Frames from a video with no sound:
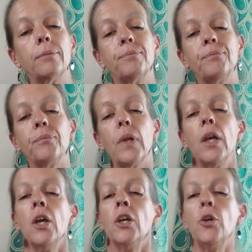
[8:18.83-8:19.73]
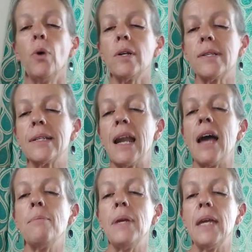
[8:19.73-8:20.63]
'Cause you can't get in
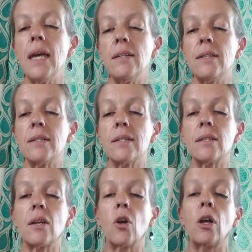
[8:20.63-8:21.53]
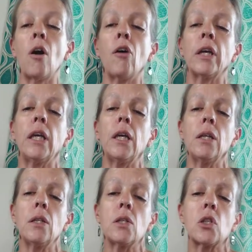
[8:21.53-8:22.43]
here. So hop it
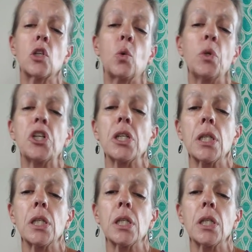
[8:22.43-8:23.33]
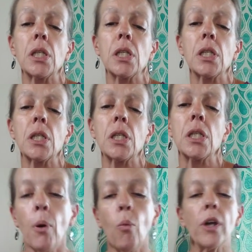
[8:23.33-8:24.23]
along. Don't get ambitious.